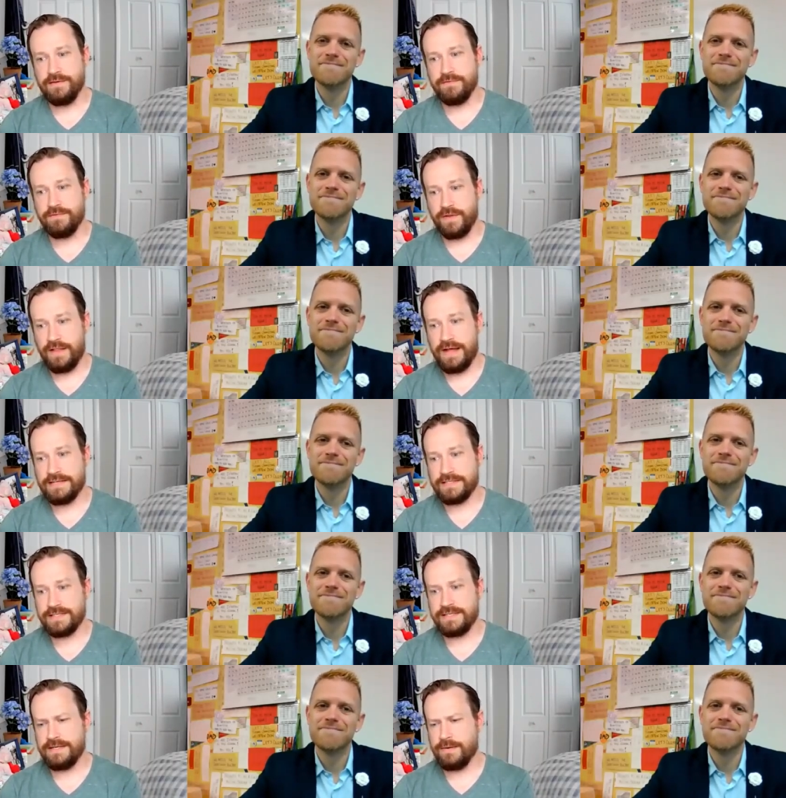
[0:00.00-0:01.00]
Speaker 1: and for the last
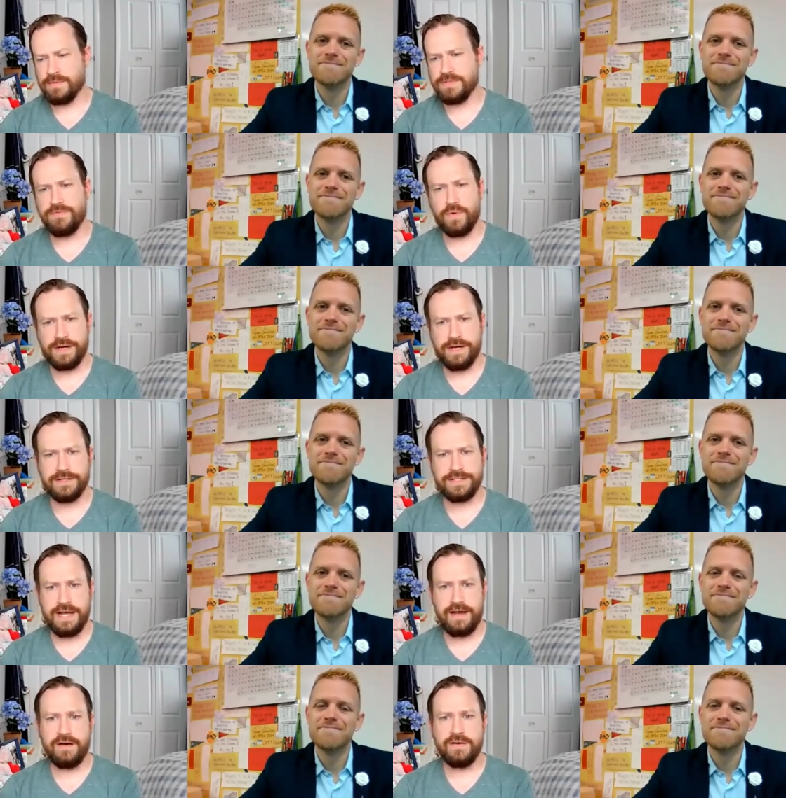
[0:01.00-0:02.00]
yeah, almost four years
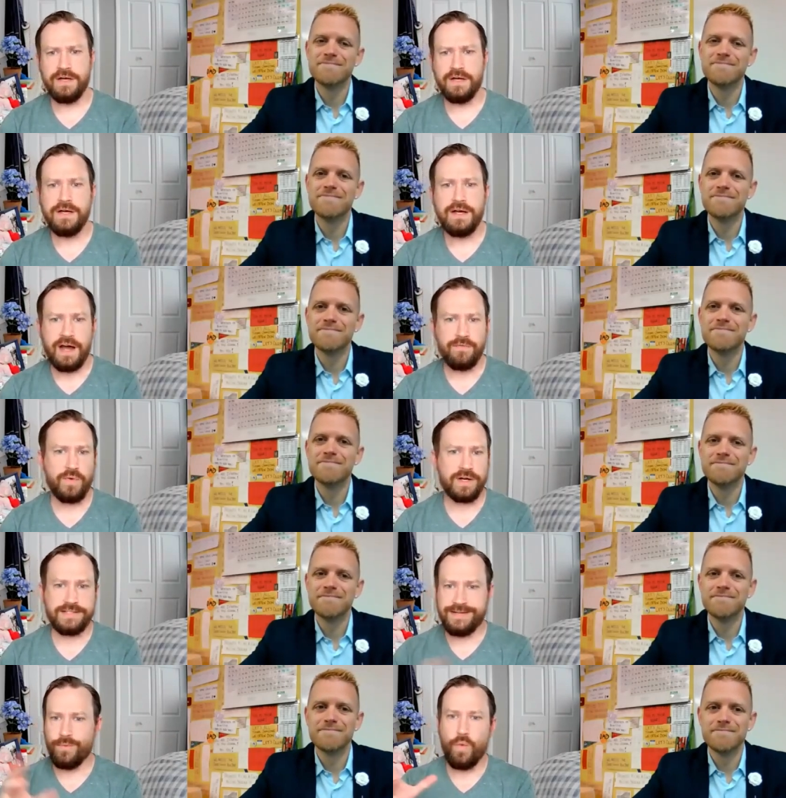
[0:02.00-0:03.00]
now i've
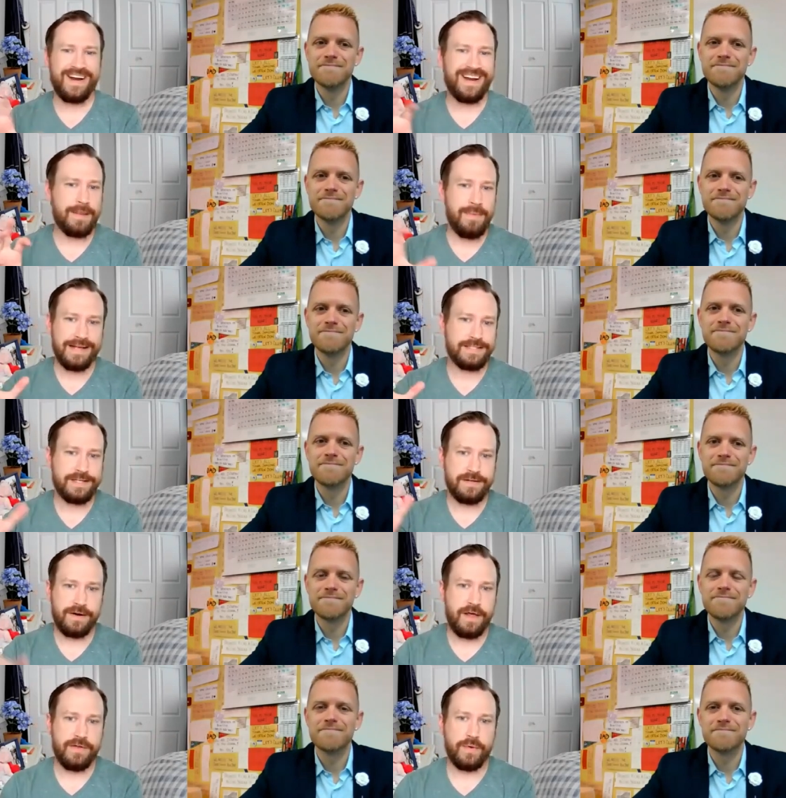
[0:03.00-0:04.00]
worked in one capacity
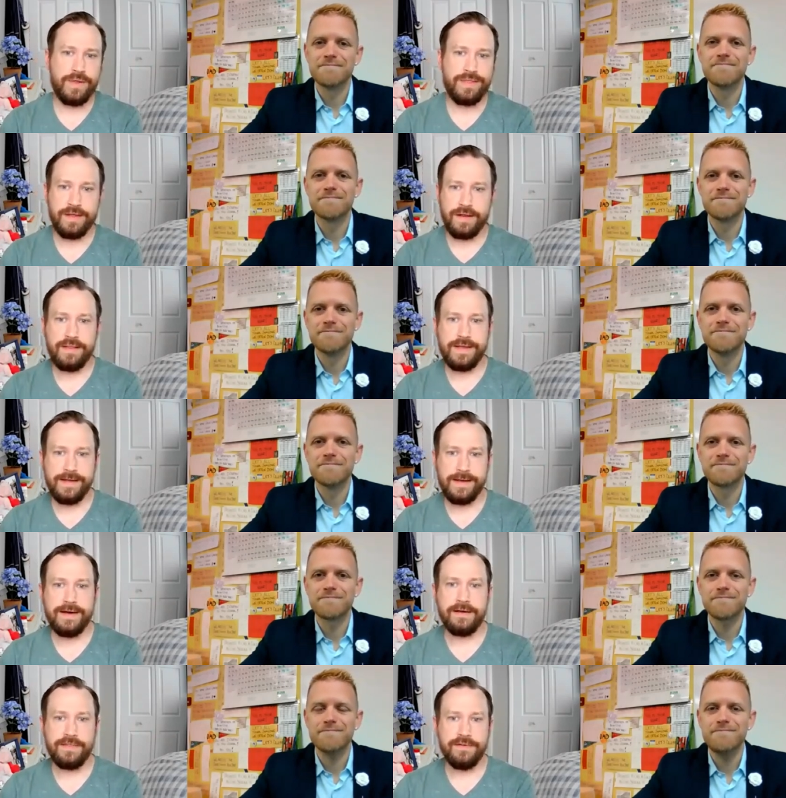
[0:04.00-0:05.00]
or another within the
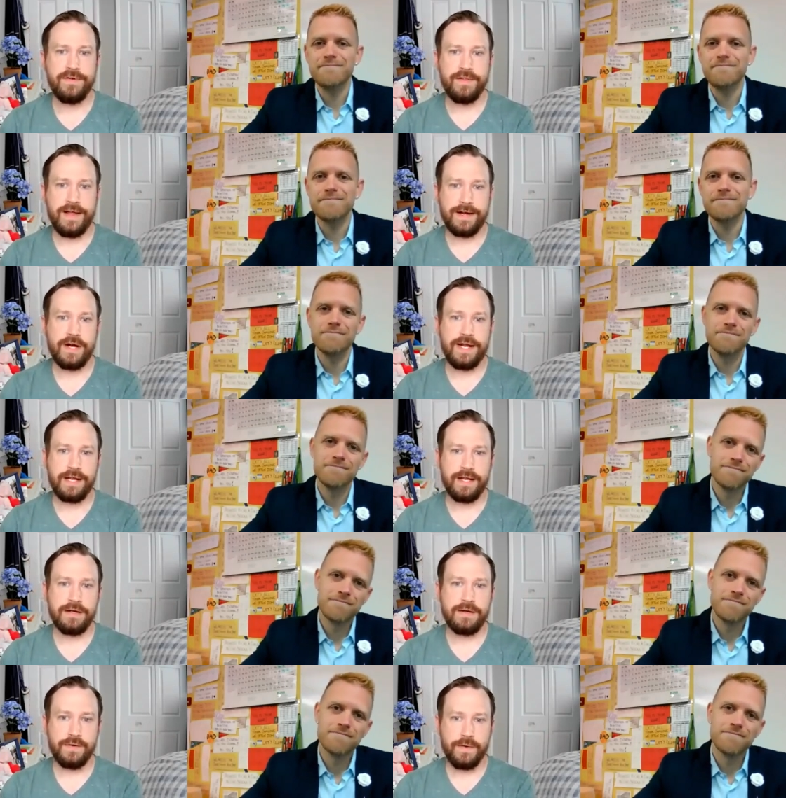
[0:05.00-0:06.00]
uh, the foot locker inc
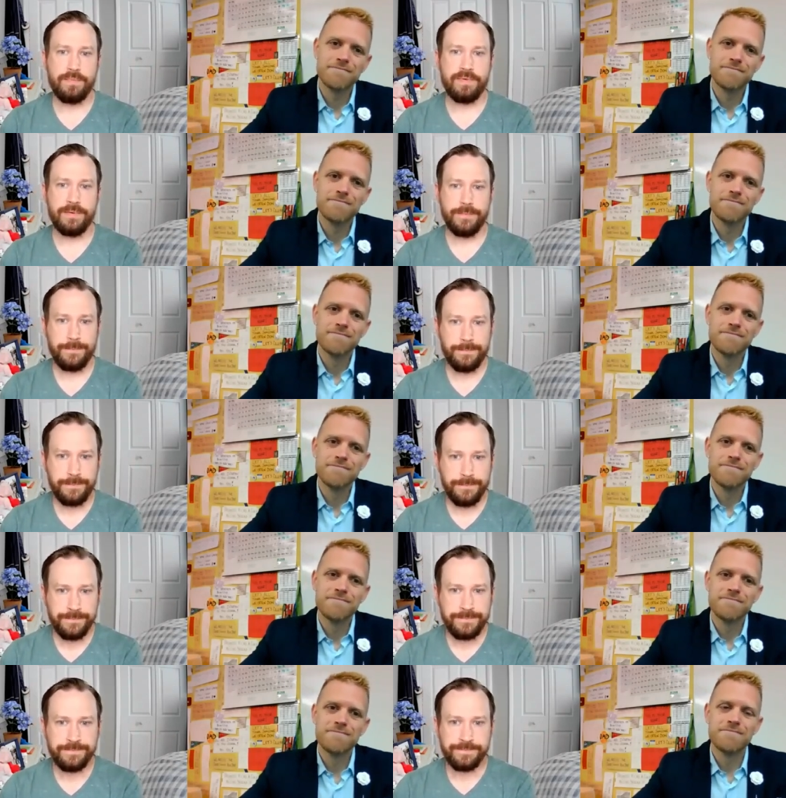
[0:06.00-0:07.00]
Speaker 2: group
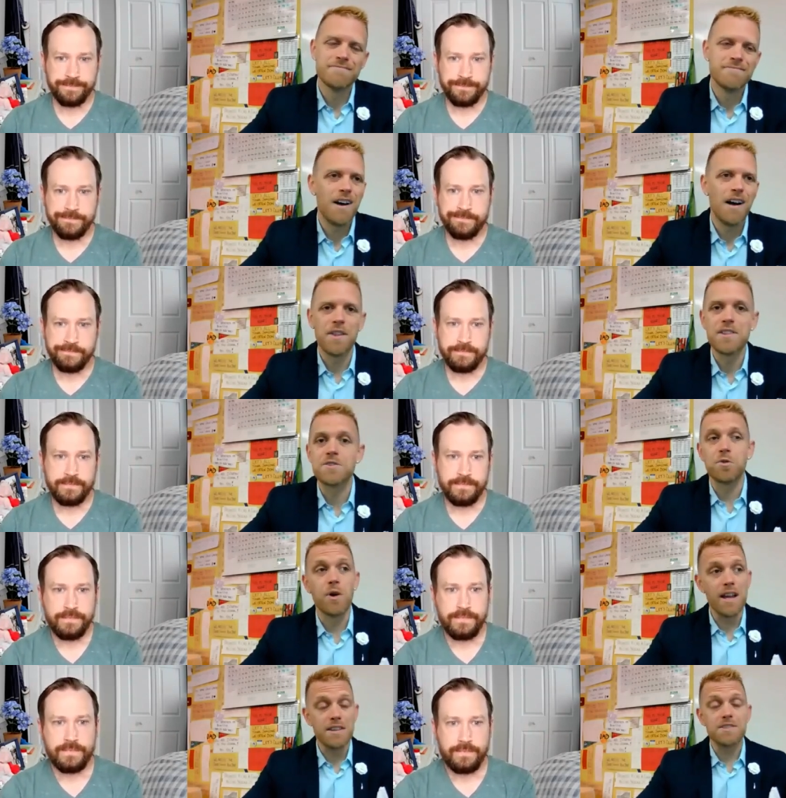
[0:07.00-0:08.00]
wow that's
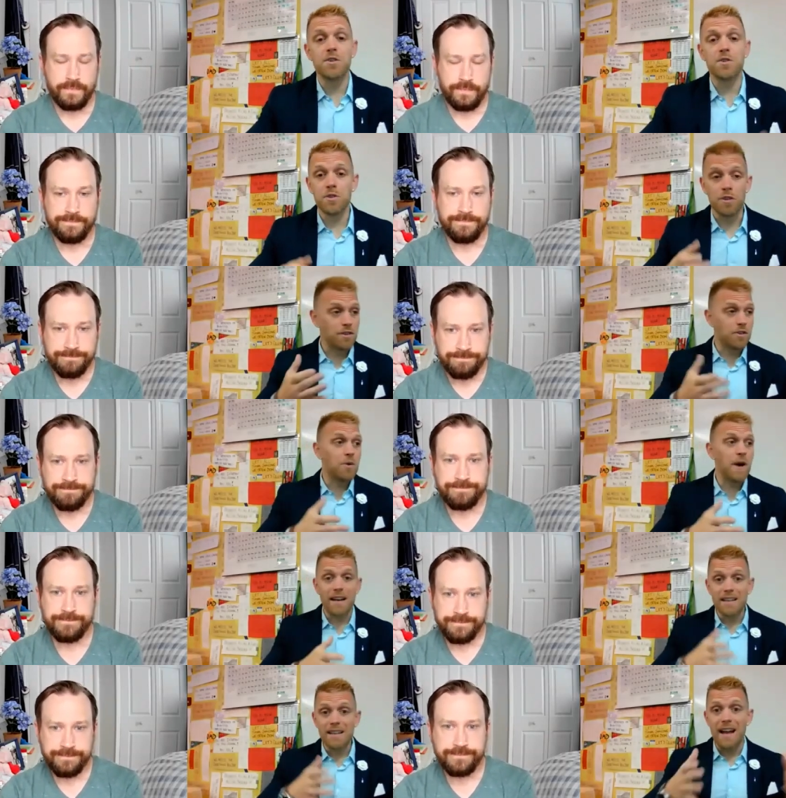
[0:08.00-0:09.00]
great so you
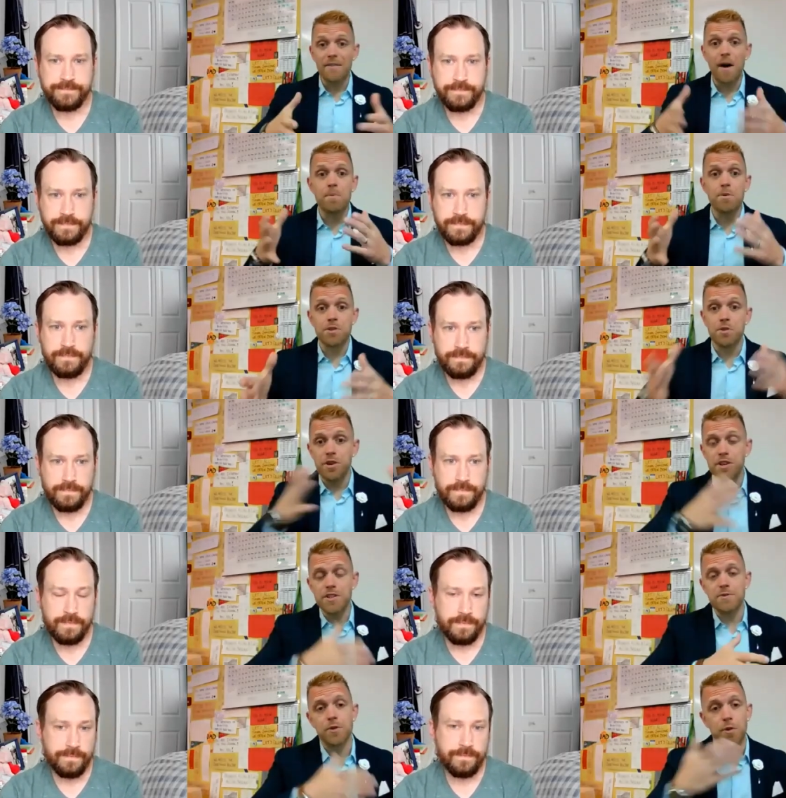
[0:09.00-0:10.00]
had a lot of
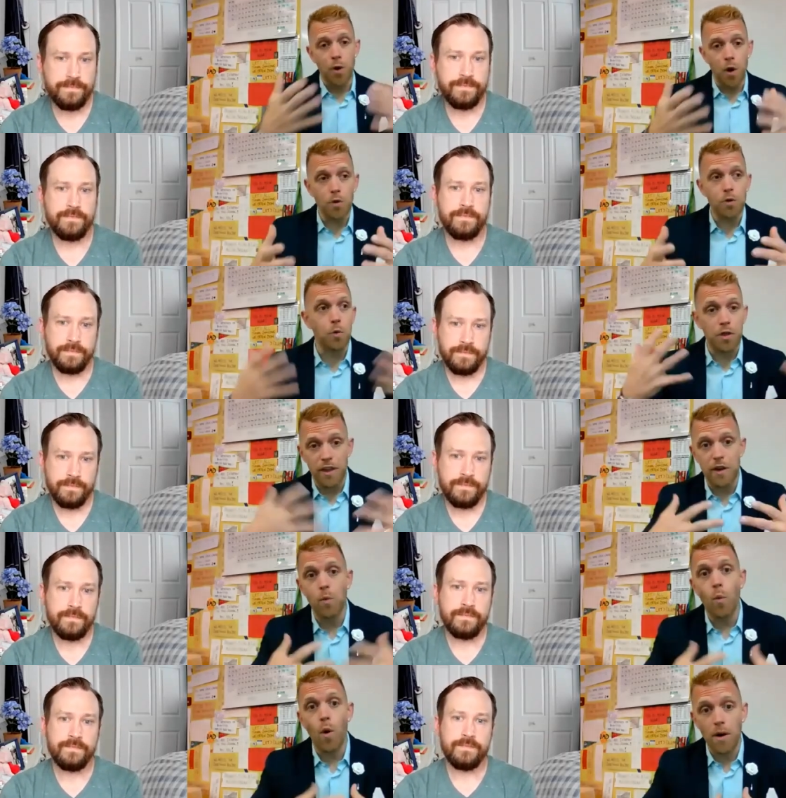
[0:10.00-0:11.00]
opportunities for growth
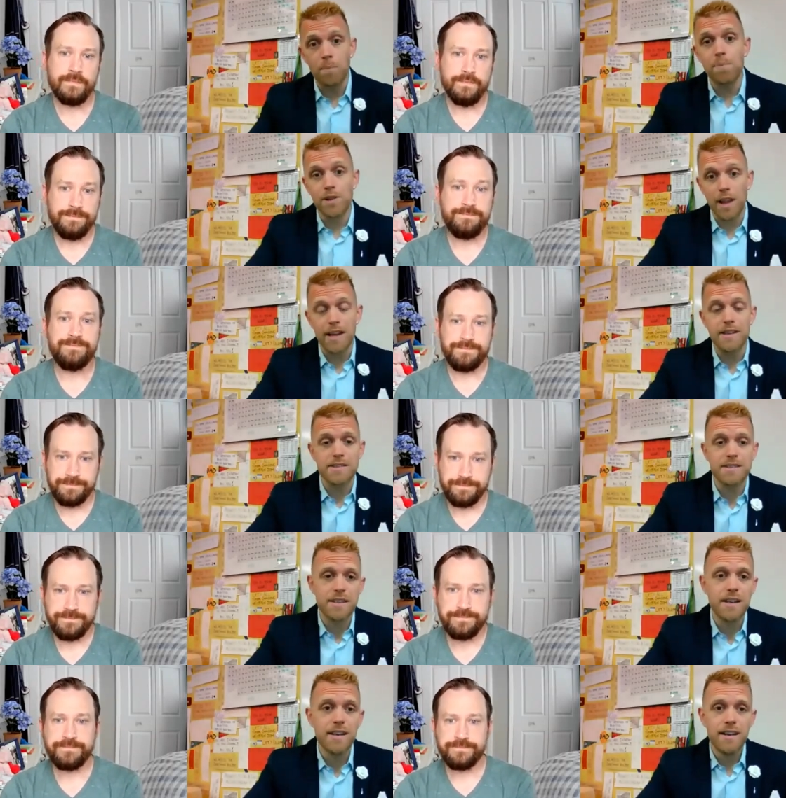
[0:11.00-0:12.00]
within one place